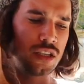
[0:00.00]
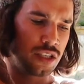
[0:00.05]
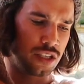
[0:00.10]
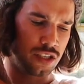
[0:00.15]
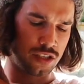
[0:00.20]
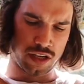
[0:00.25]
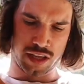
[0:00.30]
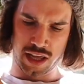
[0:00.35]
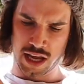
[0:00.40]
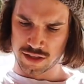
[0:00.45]

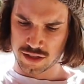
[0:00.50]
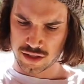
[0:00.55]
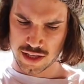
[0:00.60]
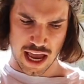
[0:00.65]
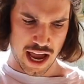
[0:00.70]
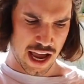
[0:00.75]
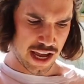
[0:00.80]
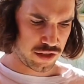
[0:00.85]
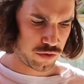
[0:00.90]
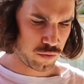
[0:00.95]
So that's
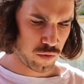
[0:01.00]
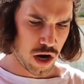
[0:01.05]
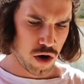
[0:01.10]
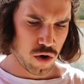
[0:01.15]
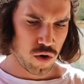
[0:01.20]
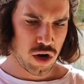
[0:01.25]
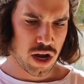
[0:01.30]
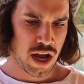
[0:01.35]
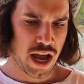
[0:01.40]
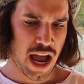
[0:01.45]
that as
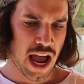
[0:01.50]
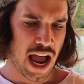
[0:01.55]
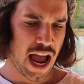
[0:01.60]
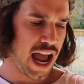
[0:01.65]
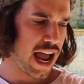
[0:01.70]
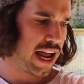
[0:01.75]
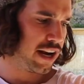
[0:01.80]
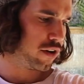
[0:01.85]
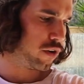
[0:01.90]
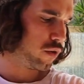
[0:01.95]
well.
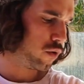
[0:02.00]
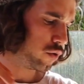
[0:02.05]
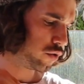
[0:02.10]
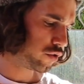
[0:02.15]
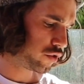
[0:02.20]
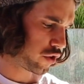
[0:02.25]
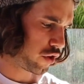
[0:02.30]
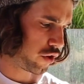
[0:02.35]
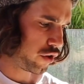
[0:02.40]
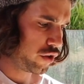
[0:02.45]
And
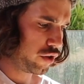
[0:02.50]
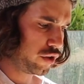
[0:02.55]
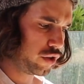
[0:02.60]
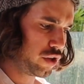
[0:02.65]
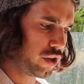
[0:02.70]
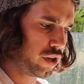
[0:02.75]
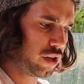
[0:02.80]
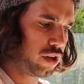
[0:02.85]
also